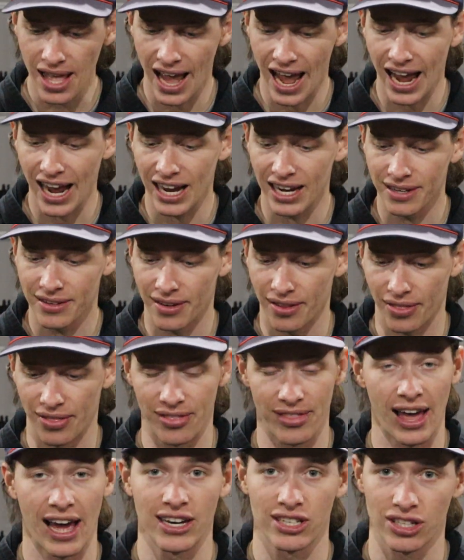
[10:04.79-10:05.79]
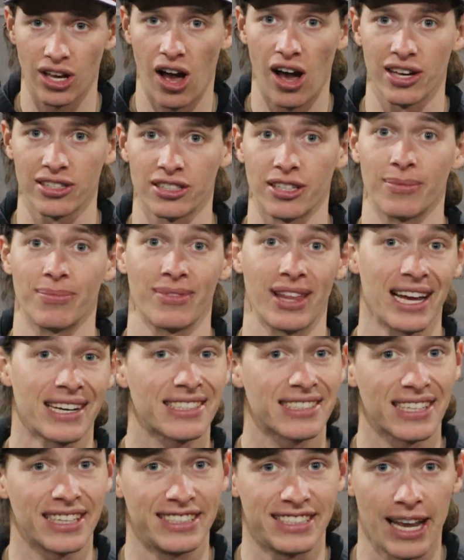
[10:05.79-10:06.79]
And that's awesome.
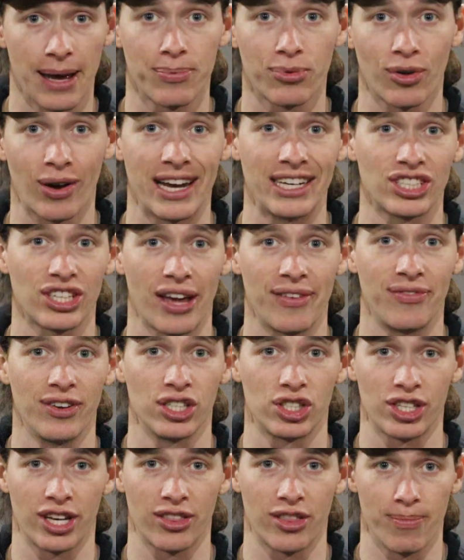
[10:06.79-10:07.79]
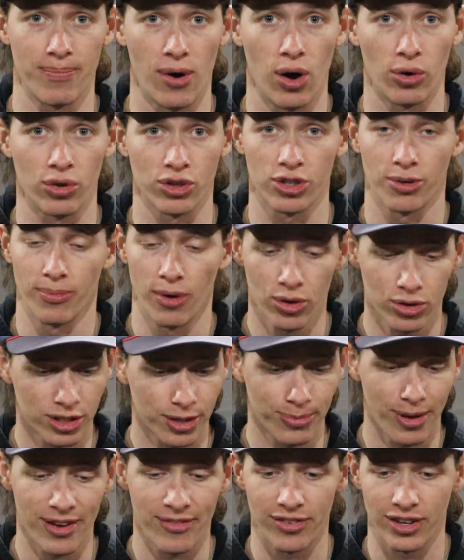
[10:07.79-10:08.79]
That's the depth range I fish at the most. Most
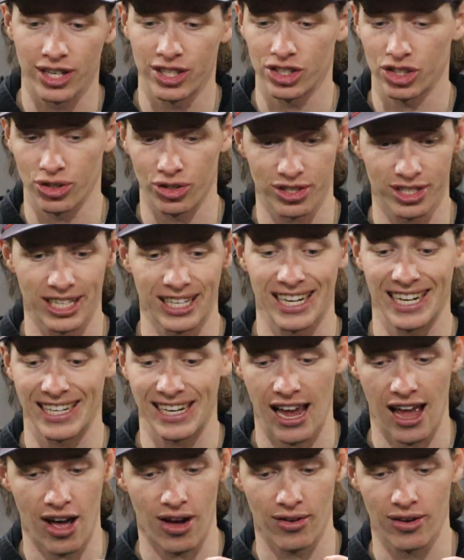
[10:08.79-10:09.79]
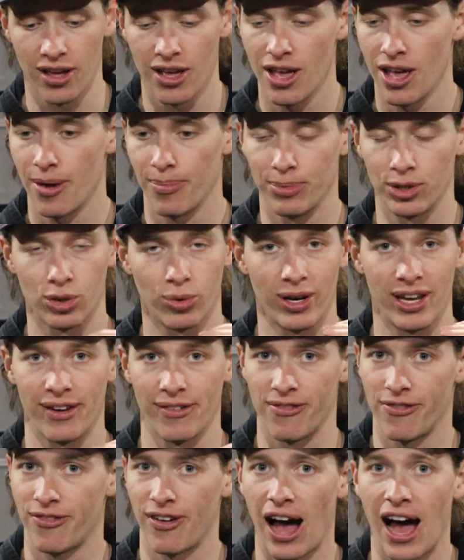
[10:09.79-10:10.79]
of my fish are sitting down between
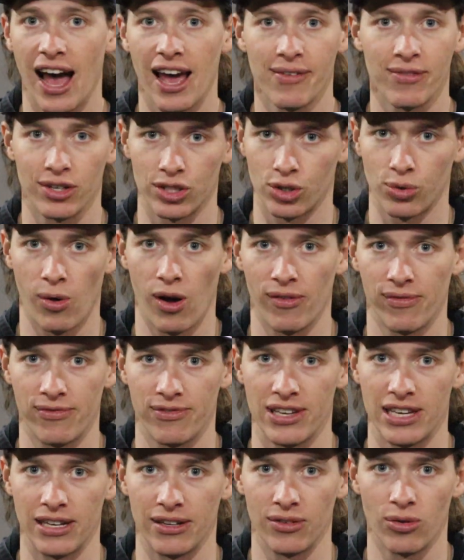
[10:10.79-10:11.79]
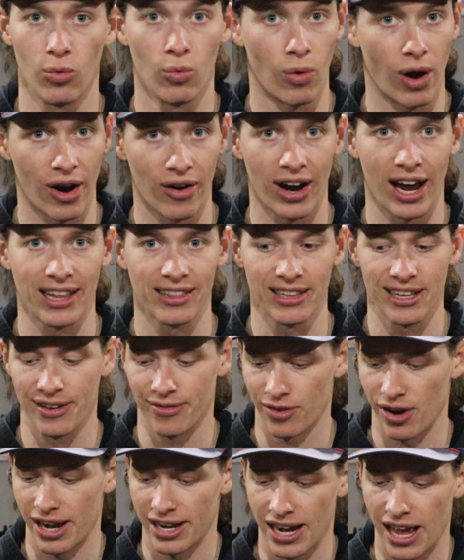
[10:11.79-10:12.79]
5 and 12 feet where I
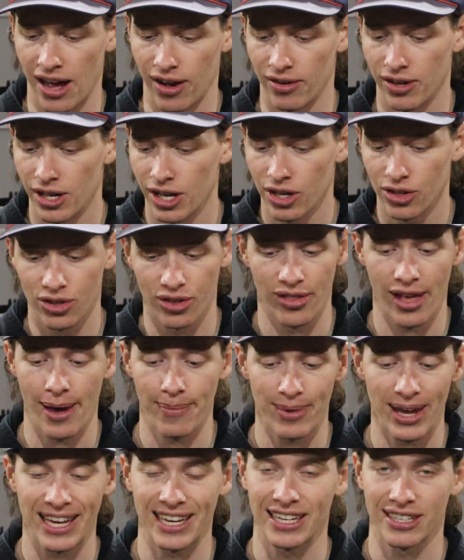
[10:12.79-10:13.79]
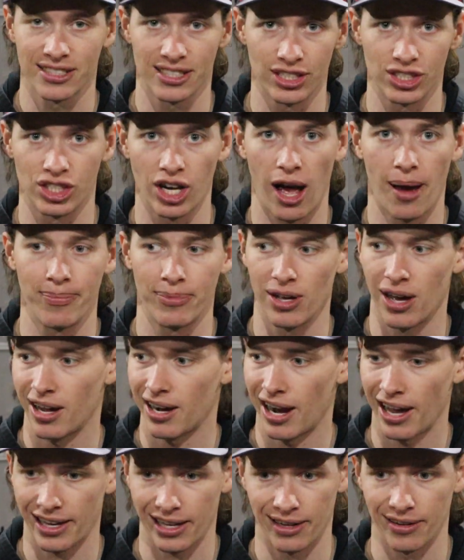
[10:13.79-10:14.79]
live right now. So that bait gets the job
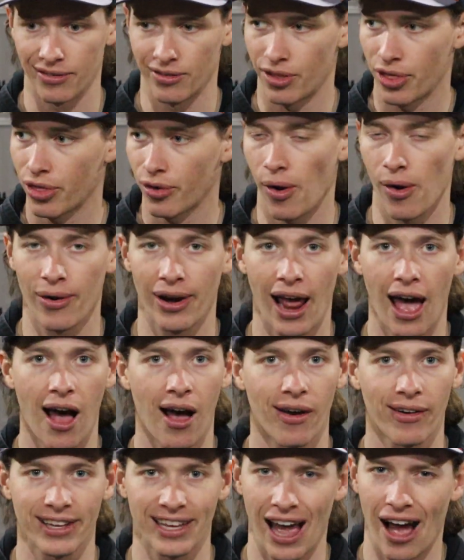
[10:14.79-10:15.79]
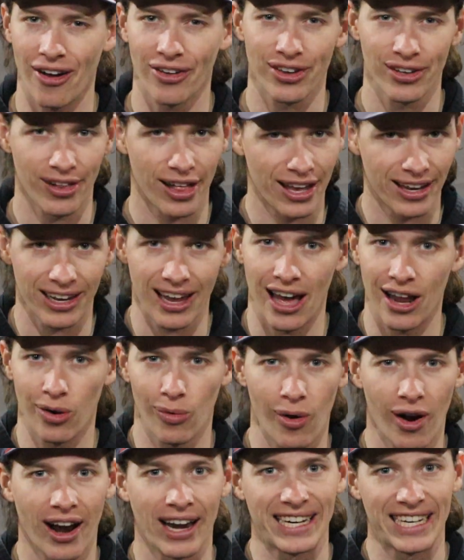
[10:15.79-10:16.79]
done. I can throw it out, calculate kind of
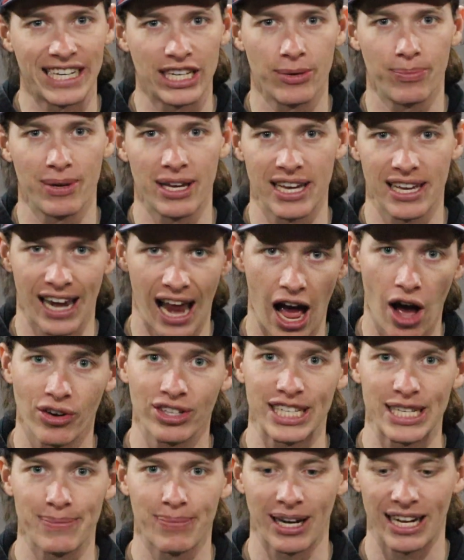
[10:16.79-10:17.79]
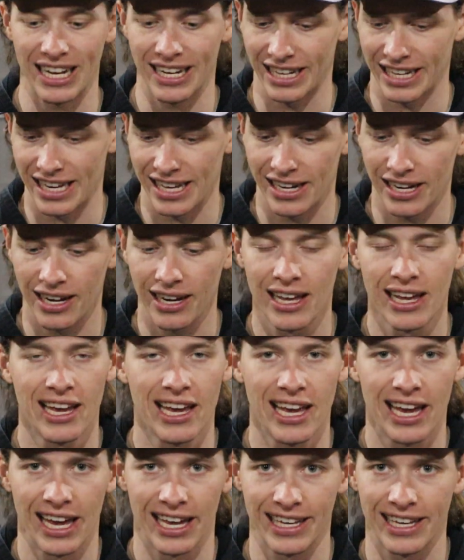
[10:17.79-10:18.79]
where I need to be and how deep I need to get it,
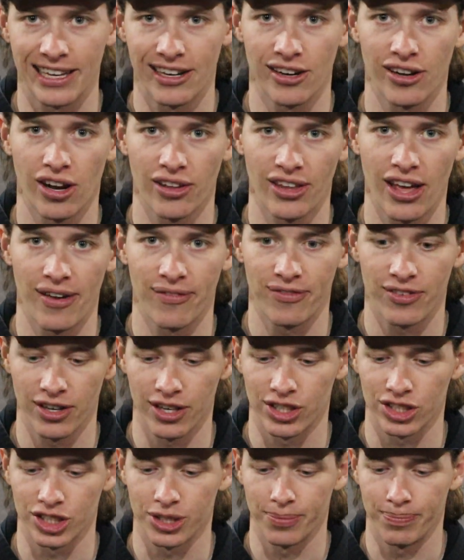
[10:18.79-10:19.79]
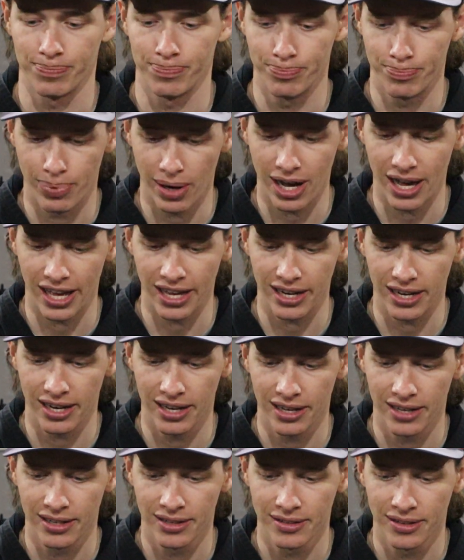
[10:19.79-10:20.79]
and get it on that fish.
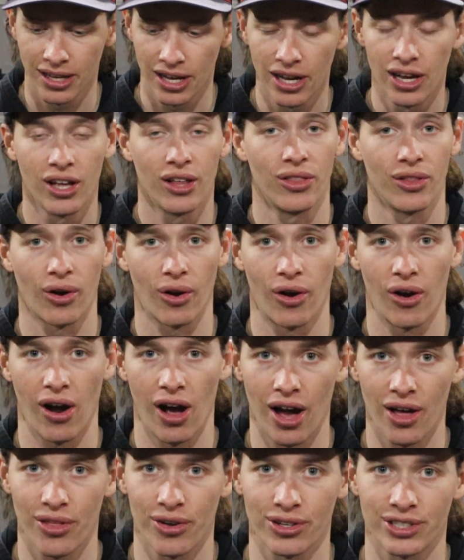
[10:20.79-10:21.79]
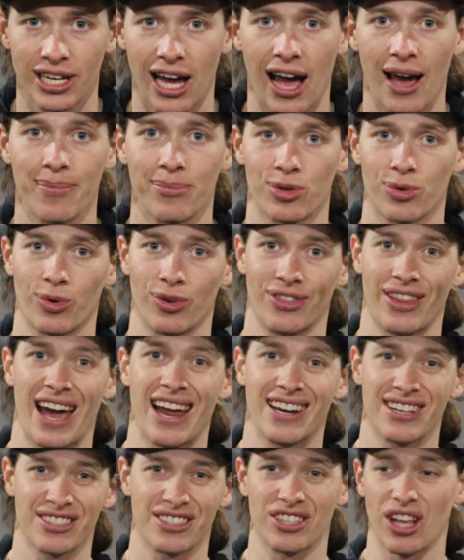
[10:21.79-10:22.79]
But there are other times where
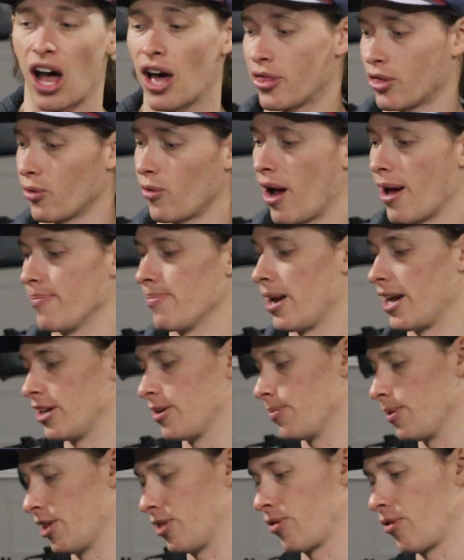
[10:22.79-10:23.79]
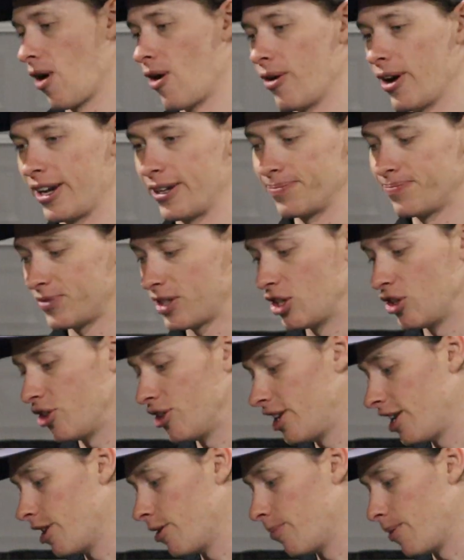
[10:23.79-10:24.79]
that is not the right bait to be throwing, and you
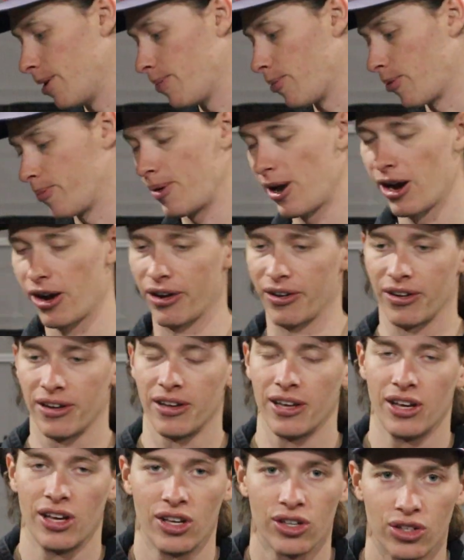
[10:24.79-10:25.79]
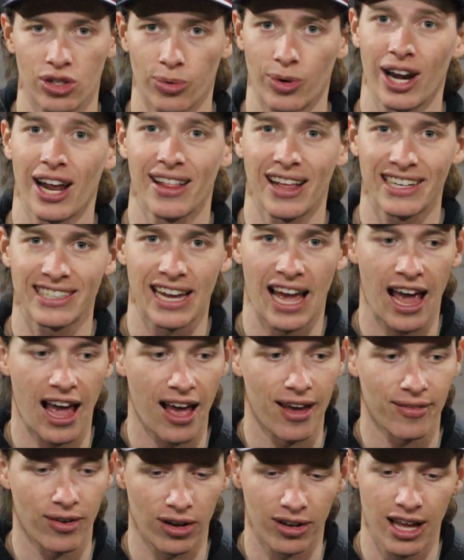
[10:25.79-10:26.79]
need to be prepared. So what I like to
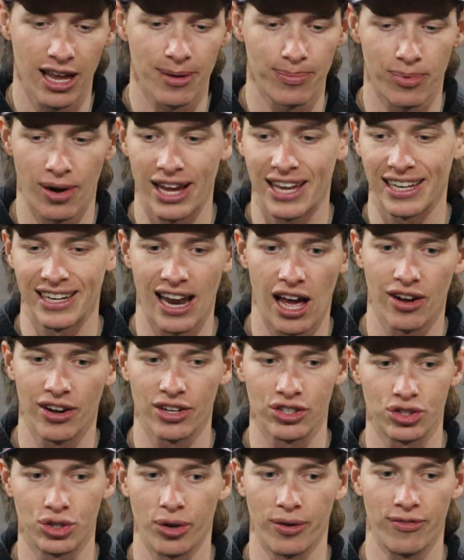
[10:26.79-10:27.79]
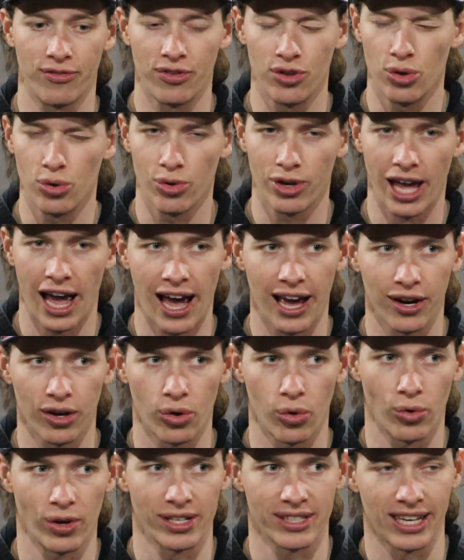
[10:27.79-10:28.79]
have, I'll kind of break it down into a few
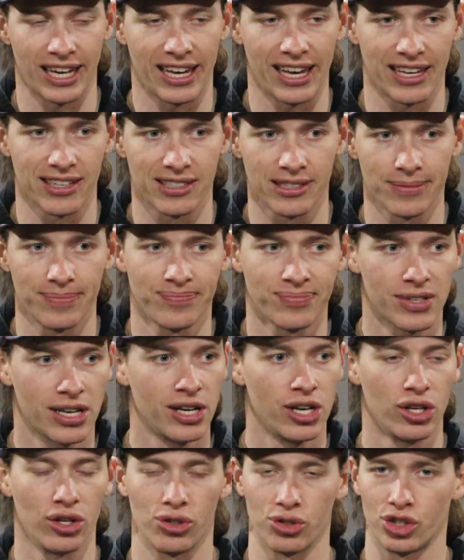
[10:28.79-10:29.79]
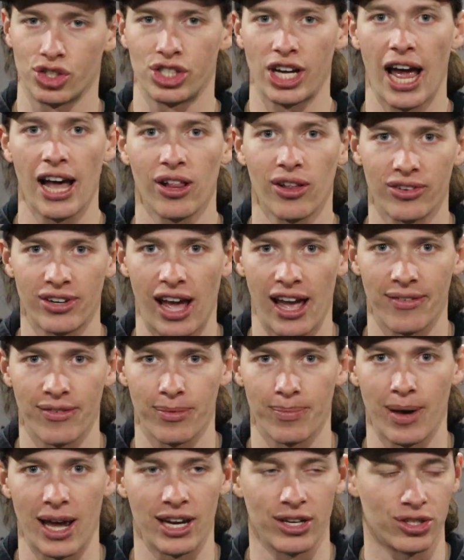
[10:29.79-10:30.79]
categories, I guess. Your shallow
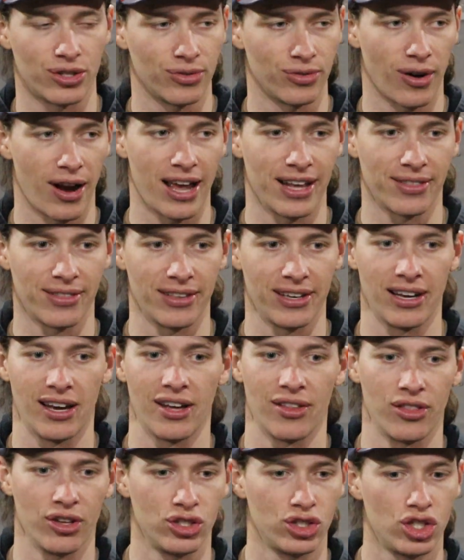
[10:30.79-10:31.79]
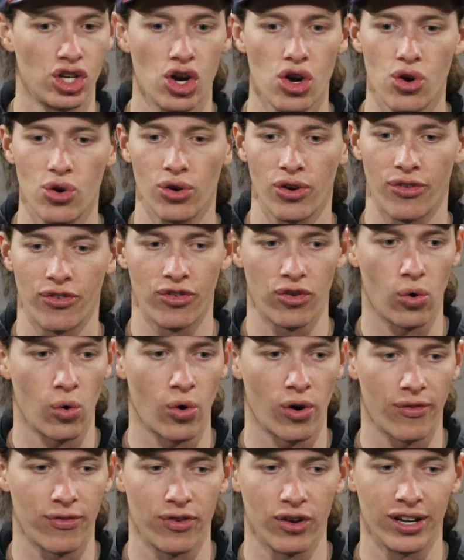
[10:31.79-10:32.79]
diving baits, right? The 2 to
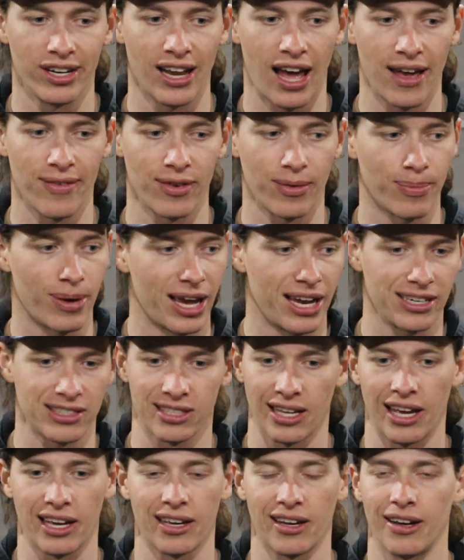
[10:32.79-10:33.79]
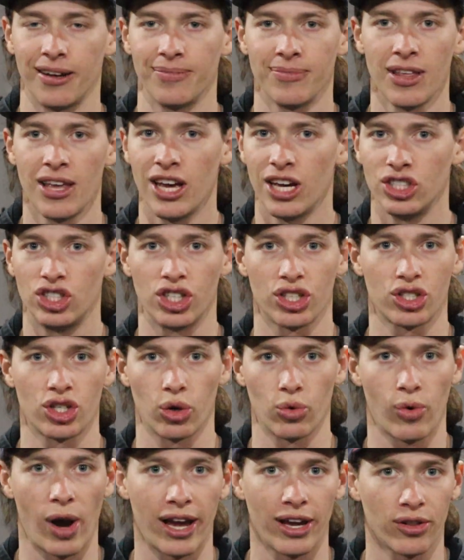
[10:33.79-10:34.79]
4 foot diving baits, like just
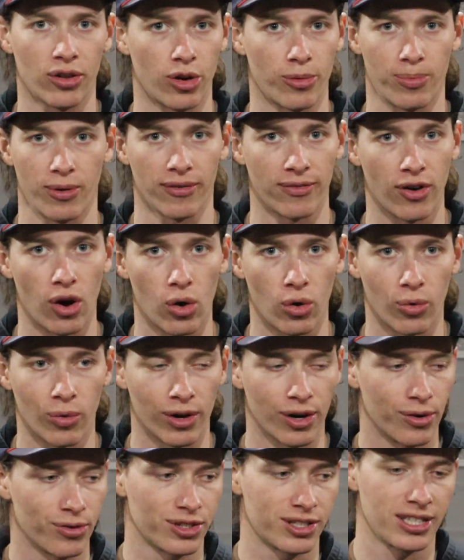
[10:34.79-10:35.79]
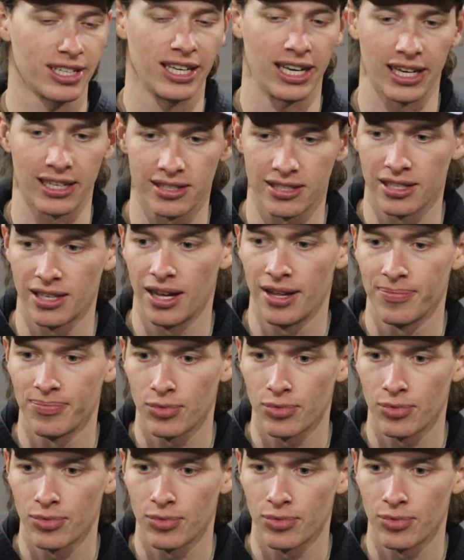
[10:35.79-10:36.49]
a regular Provoke 106.